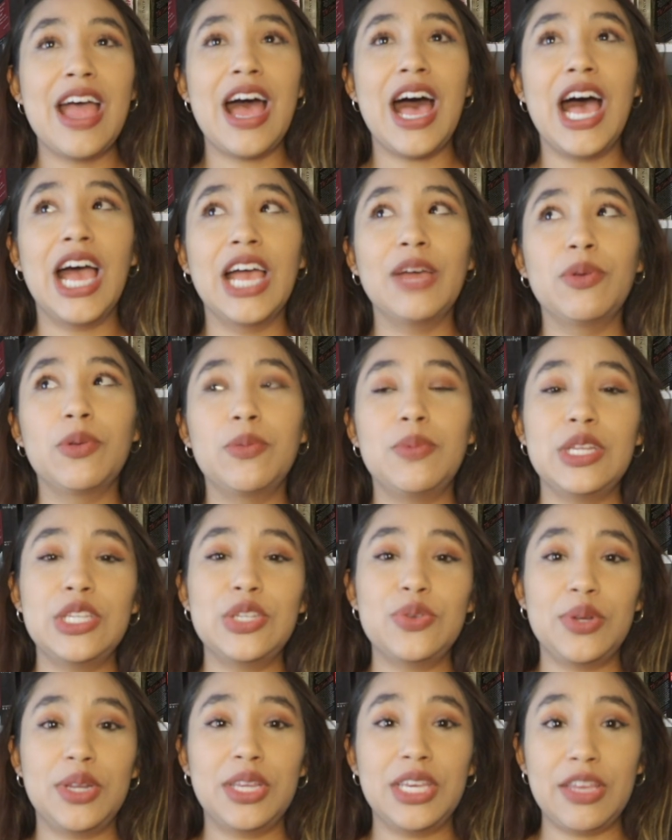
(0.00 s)
I will be
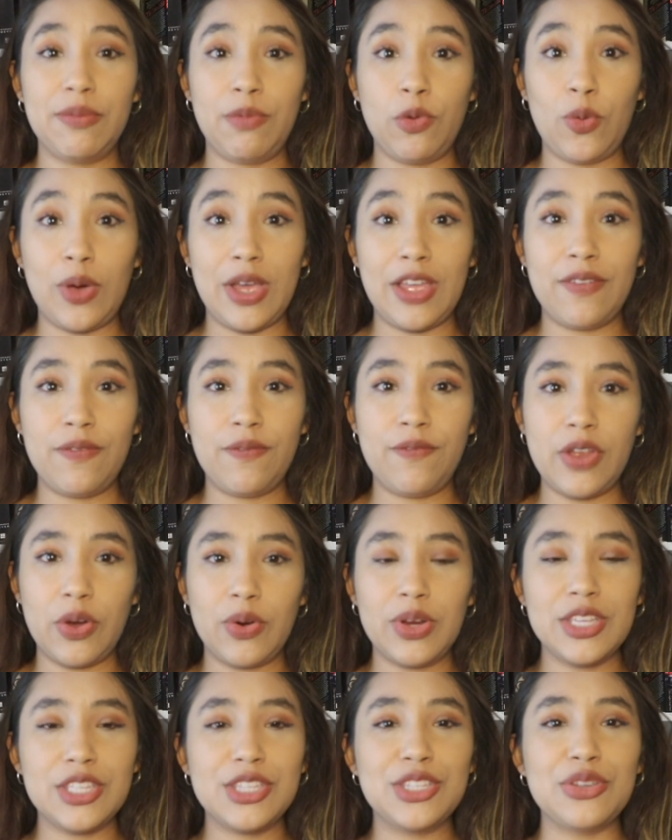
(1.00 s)
doing a giveaway
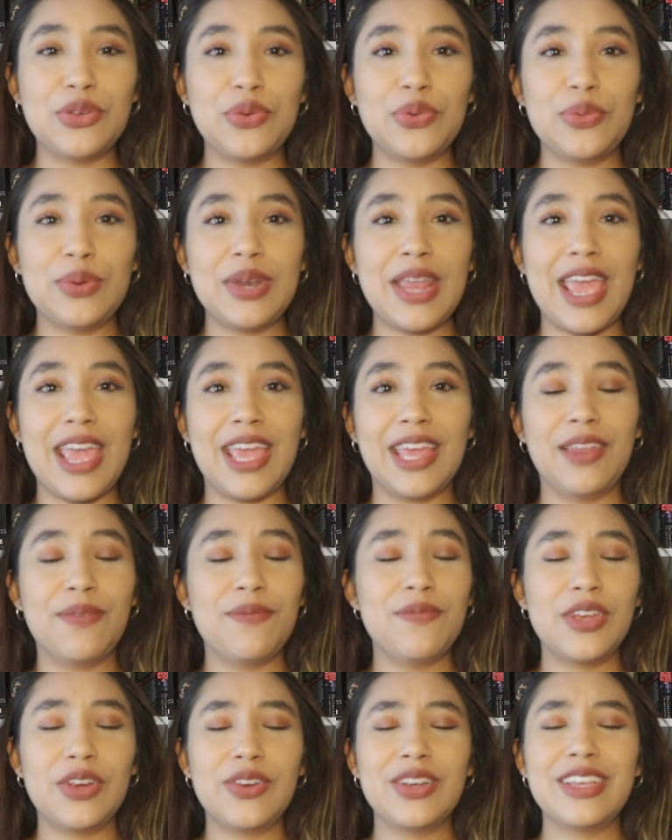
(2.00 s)
very soon and
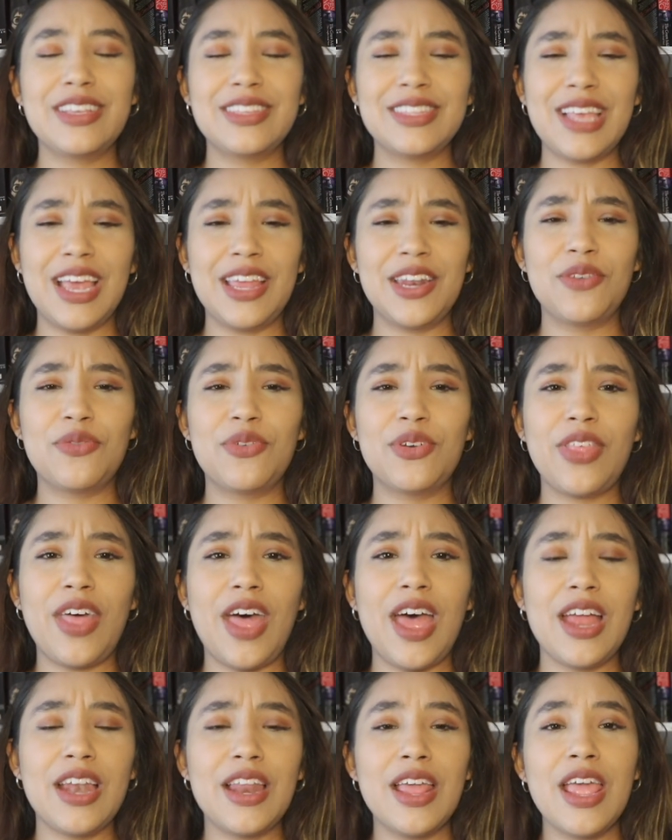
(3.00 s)
I'm very excited for
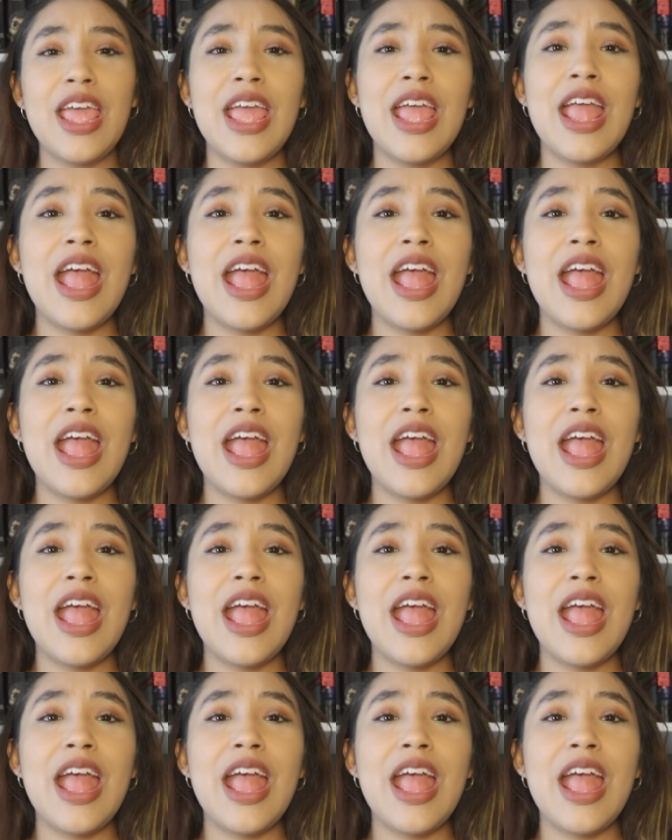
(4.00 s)
that.